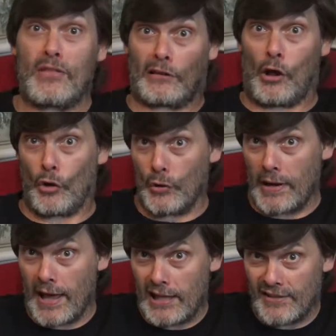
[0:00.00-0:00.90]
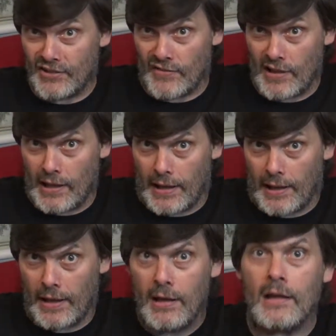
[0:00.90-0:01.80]
the local natives of the
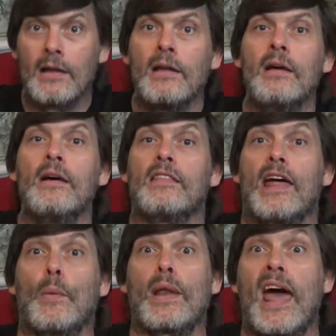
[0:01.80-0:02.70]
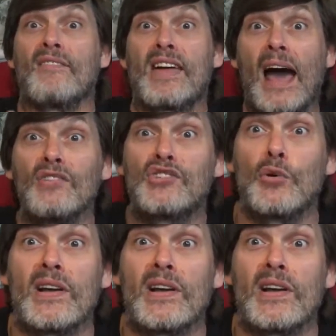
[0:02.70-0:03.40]
land, they would have a council